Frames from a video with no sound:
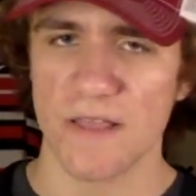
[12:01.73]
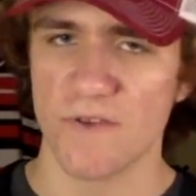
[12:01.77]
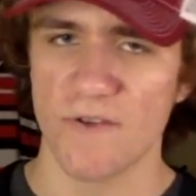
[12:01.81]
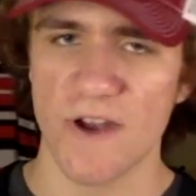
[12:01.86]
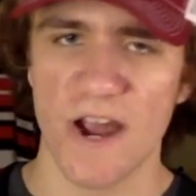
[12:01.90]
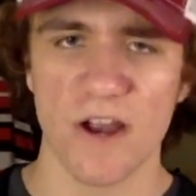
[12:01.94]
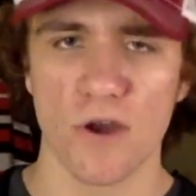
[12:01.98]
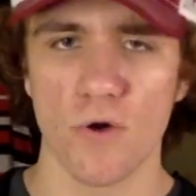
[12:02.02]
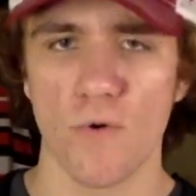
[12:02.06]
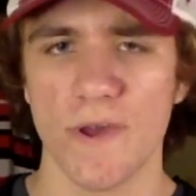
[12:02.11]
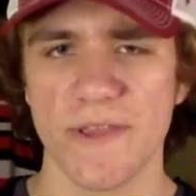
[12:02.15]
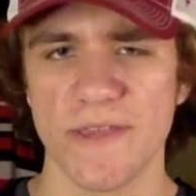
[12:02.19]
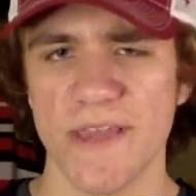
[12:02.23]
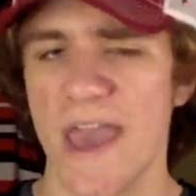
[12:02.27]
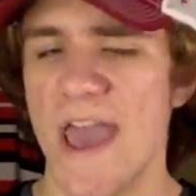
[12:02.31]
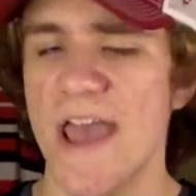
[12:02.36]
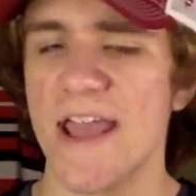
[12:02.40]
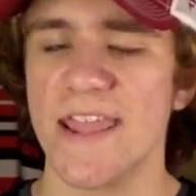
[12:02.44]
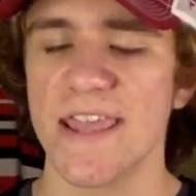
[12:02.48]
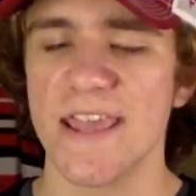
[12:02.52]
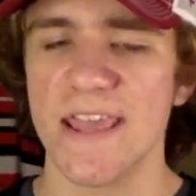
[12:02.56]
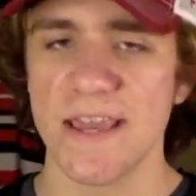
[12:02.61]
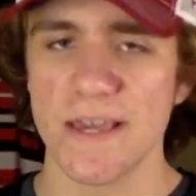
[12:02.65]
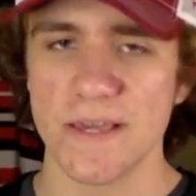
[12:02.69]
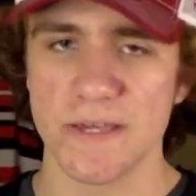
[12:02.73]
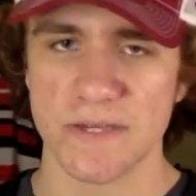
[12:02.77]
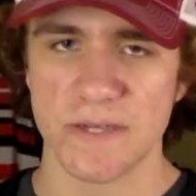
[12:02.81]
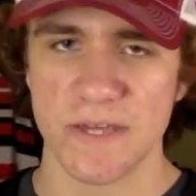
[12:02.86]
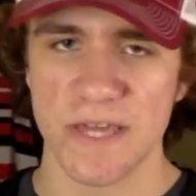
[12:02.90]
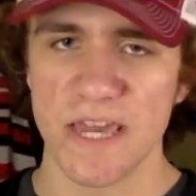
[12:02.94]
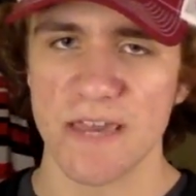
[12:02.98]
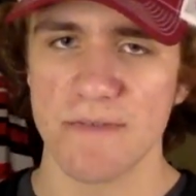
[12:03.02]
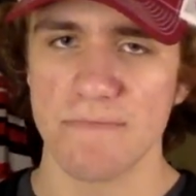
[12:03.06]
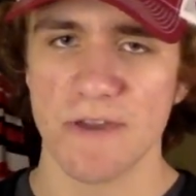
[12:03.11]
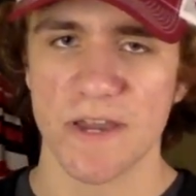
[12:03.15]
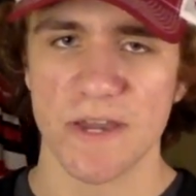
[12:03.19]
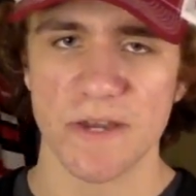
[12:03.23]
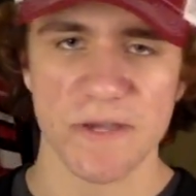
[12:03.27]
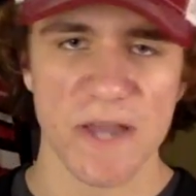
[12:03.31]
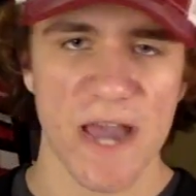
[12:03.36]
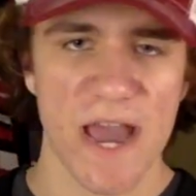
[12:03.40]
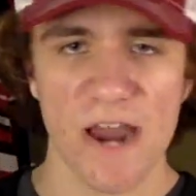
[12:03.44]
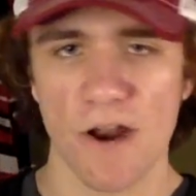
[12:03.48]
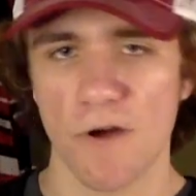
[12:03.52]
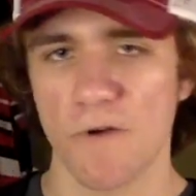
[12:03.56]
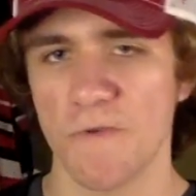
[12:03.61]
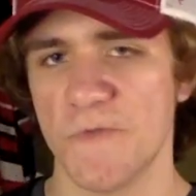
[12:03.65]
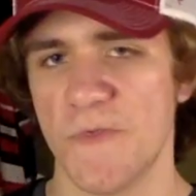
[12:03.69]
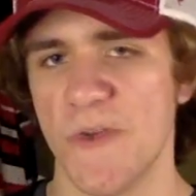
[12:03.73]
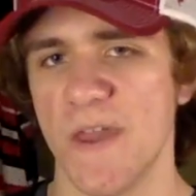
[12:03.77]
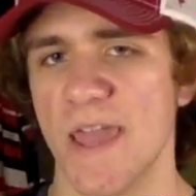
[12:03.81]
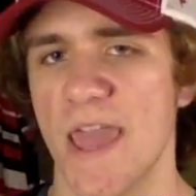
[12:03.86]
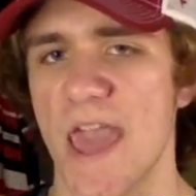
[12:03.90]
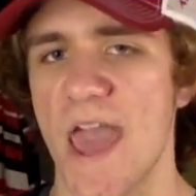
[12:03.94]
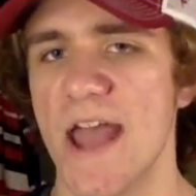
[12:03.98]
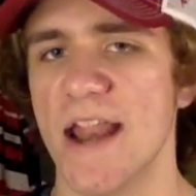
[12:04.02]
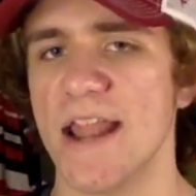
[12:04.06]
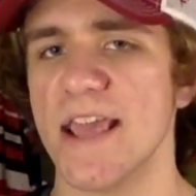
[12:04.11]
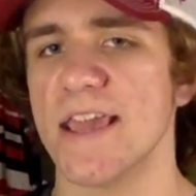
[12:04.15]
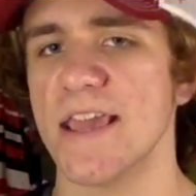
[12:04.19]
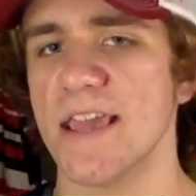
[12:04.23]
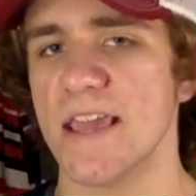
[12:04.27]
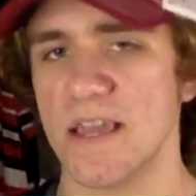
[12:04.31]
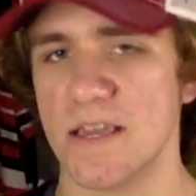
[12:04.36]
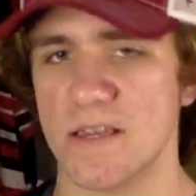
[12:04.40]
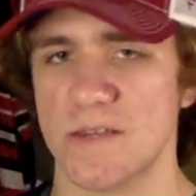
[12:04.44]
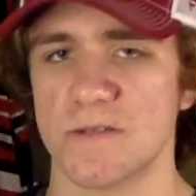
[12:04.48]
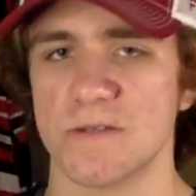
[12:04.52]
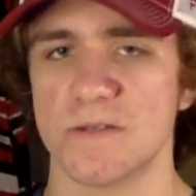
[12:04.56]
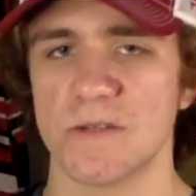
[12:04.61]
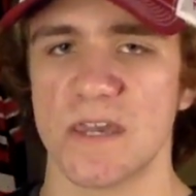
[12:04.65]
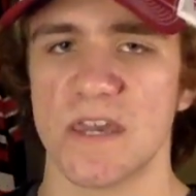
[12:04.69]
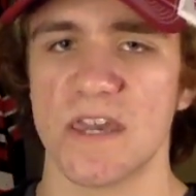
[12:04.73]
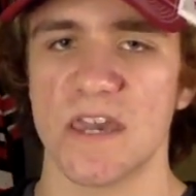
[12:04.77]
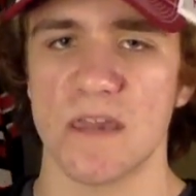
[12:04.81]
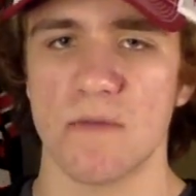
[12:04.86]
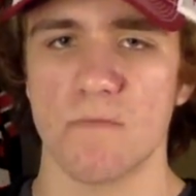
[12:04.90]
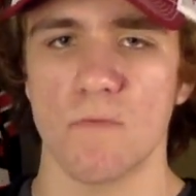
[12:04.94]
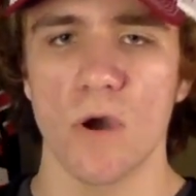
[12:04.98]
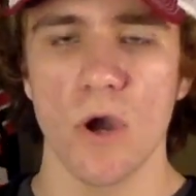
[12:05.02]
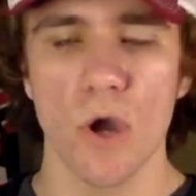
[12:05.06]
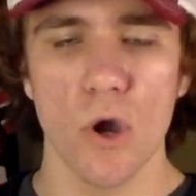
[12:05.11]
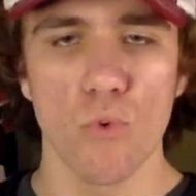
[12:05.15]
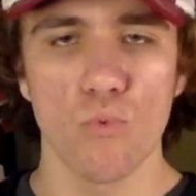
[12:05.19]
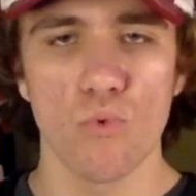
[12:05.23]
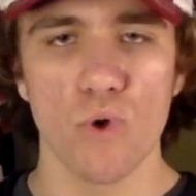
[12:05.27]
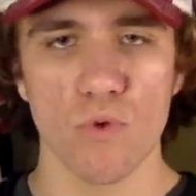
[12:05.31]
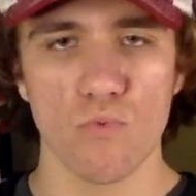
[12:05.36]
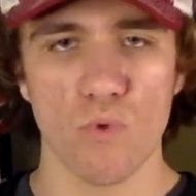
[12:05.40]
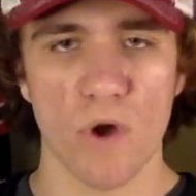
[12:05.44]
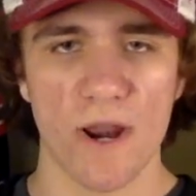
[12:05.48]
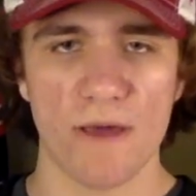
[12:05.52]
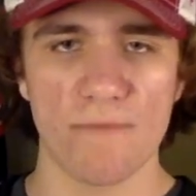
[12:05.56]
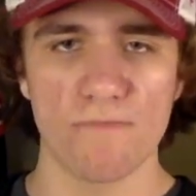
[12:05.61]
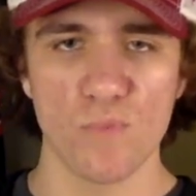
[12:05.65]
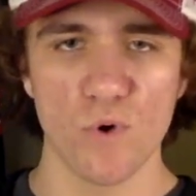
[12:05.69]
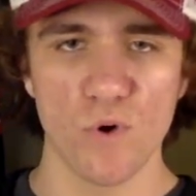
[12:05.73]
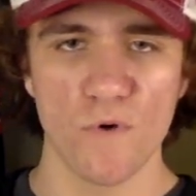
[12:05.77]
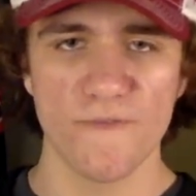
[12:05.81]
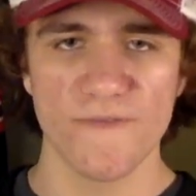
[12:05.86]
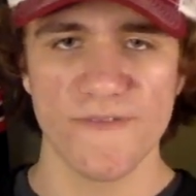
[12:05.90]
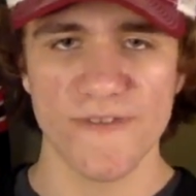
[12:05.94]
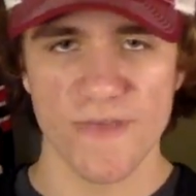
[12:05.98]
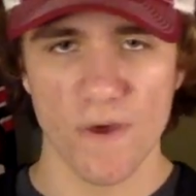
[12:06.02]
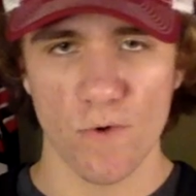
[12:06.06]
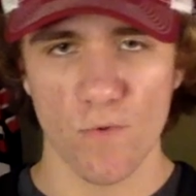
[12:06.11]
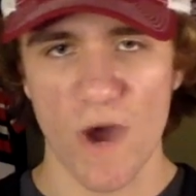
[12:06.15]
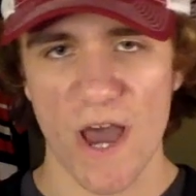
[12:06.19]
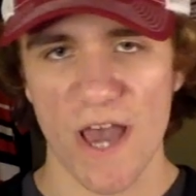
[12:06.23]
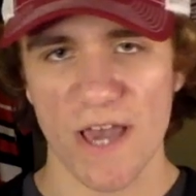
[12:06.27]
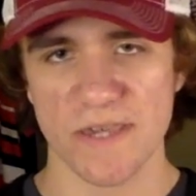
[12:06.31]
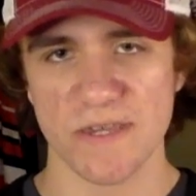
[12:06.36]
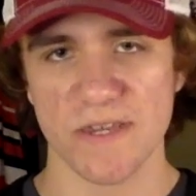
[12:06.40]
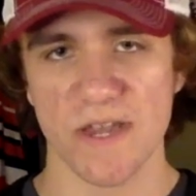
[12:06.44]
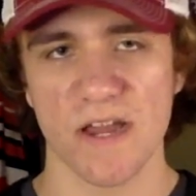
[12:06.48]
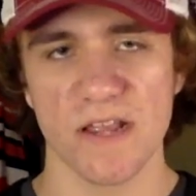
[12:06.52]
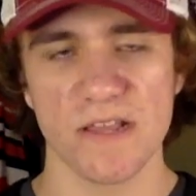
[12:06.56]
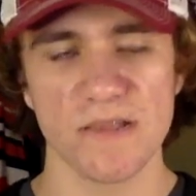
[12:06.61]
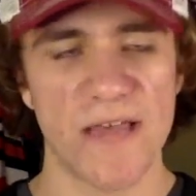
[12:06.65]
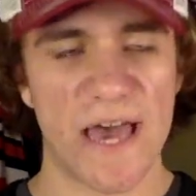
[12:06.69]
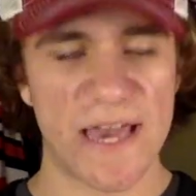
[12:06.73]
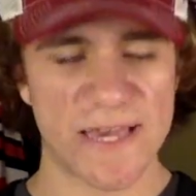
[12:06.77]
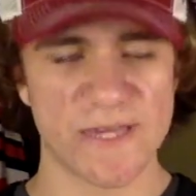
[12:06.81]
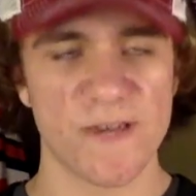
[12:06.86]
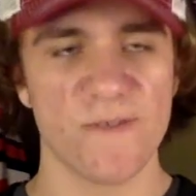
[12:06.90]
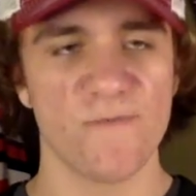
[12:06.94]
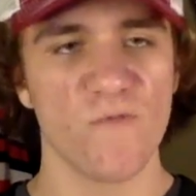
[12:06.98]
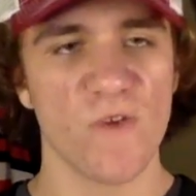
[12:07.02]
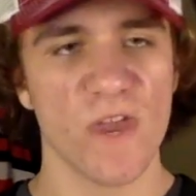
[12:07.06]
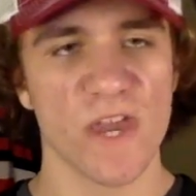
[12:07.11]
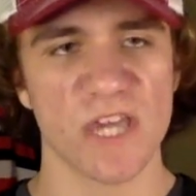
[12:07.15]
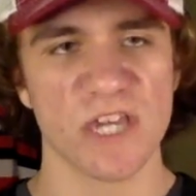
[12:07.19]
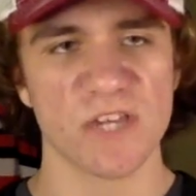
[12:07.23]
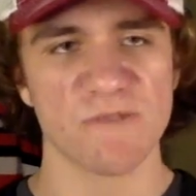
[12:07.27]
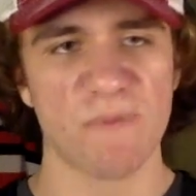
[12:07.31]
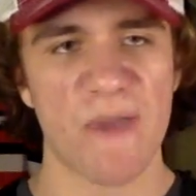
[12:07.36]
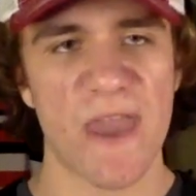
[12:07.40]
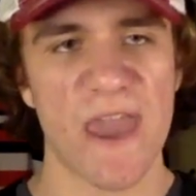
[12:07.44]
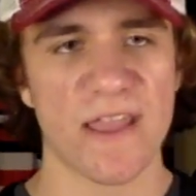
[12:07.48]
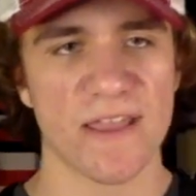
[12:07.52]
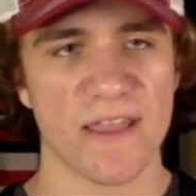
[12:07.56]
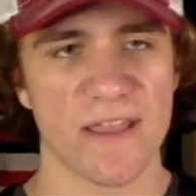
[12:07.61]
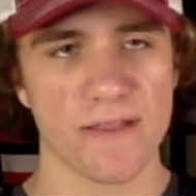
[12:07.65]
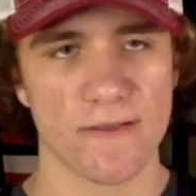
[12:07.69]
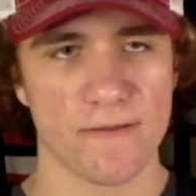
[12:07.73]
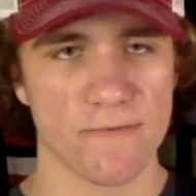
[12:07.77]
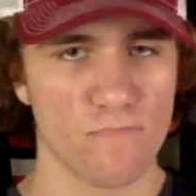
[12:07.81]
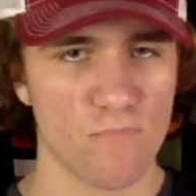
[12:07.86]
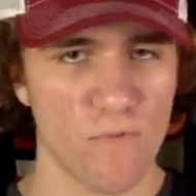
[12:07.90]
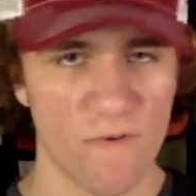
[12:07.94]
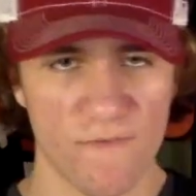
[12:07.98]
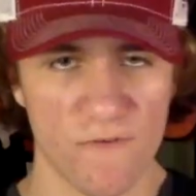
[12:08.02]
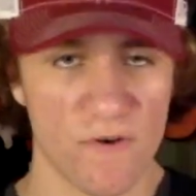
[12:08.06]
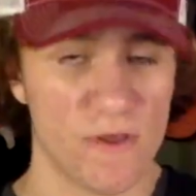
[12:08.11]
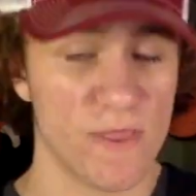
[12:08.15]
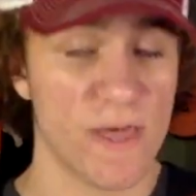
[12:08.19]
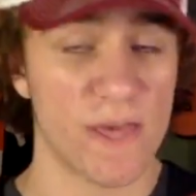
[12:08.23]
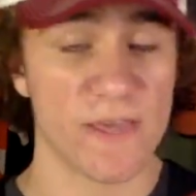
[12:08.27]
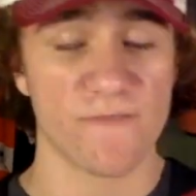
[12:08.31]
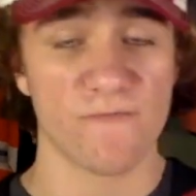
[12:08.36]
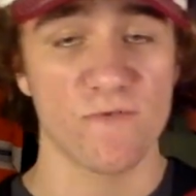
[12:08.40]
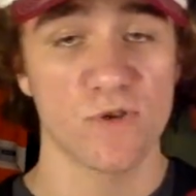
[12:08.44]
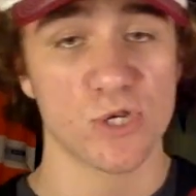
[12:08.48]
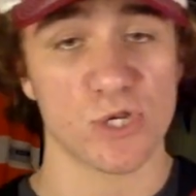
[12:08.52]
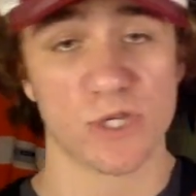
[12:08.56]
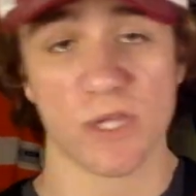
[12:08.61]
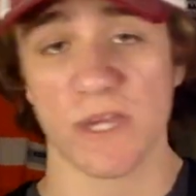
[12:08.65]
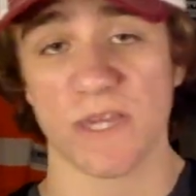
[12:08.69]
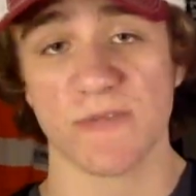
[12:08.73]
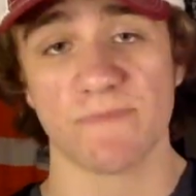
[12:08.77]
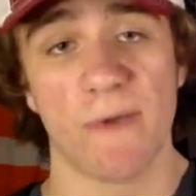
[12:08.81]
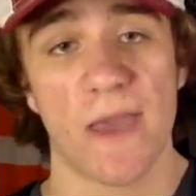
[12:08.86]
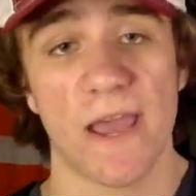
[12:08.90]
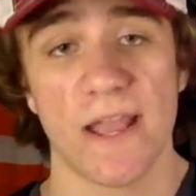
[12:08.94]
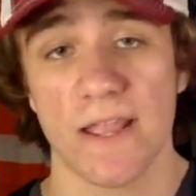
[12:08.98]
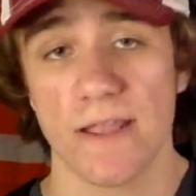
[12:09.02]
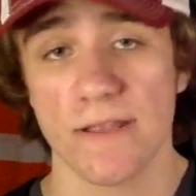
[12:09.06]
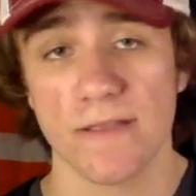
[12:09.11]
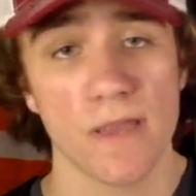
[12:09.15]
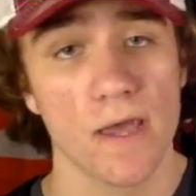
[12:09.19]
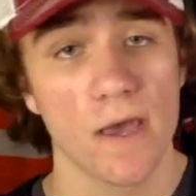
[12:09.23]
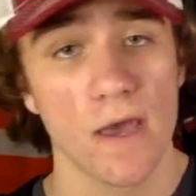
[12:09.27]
They're not going to any East team because I don't think any East team would want to move to the West unless if we expanded, unless if we just expanded.